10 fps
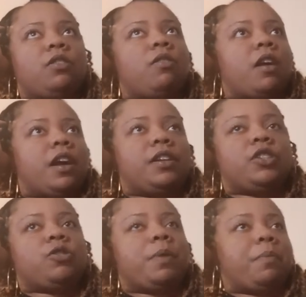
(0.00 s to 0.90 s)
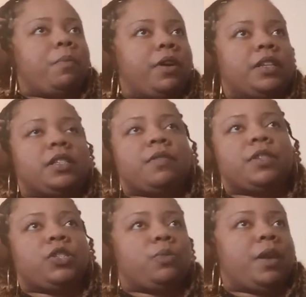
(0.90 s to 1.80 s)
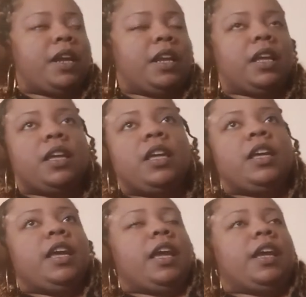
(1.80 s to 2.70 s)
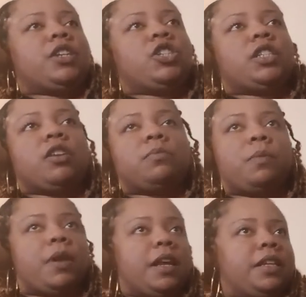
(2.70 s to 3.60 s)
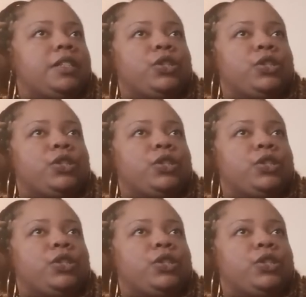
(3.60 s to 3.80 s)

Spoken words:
our initial paperwork and stuff situated. And she tells me what I need to